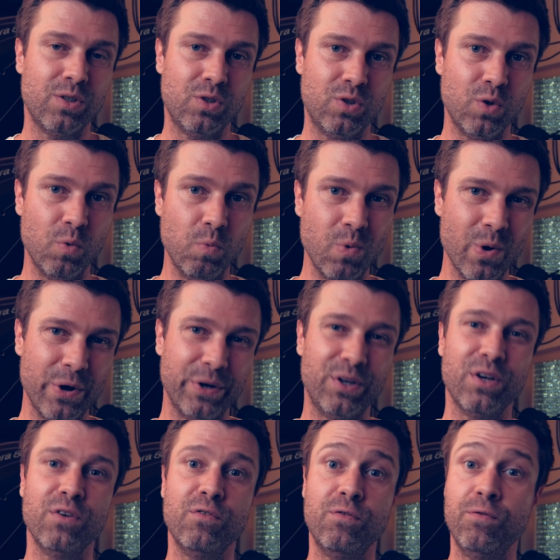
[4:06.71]
to
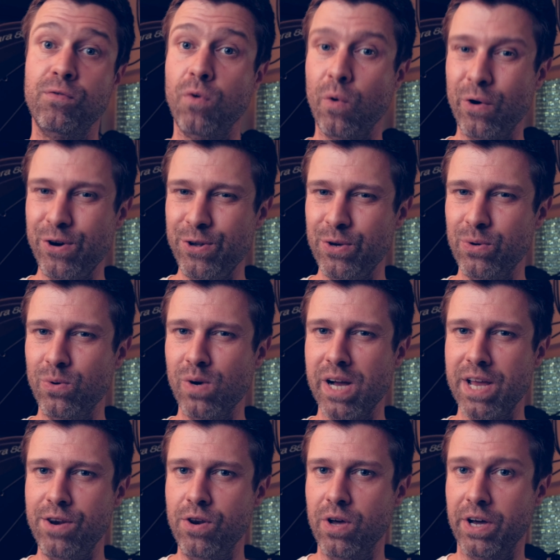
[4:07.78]
work for you
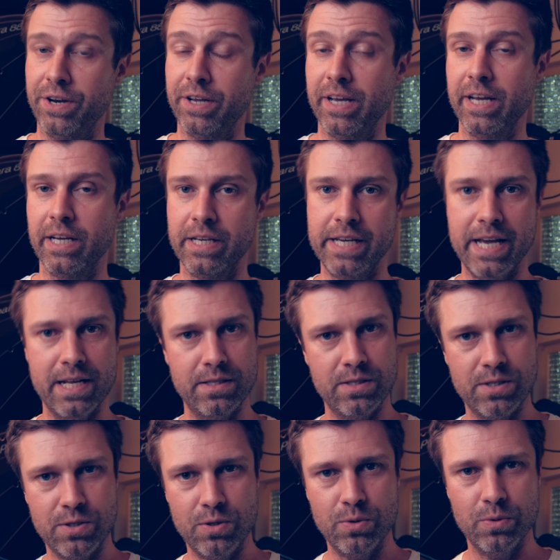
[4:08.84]
and not
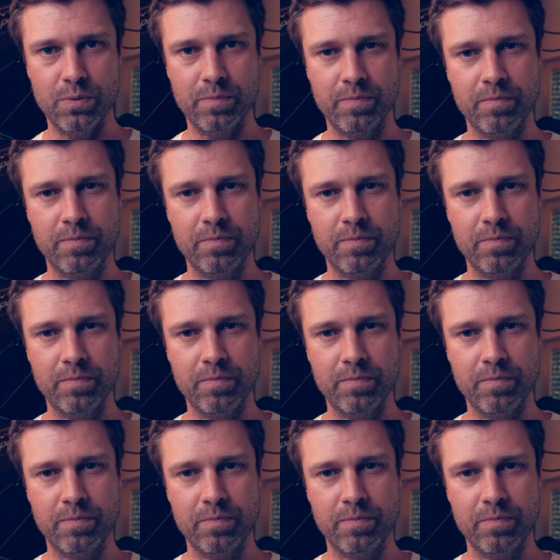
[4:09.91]
against you.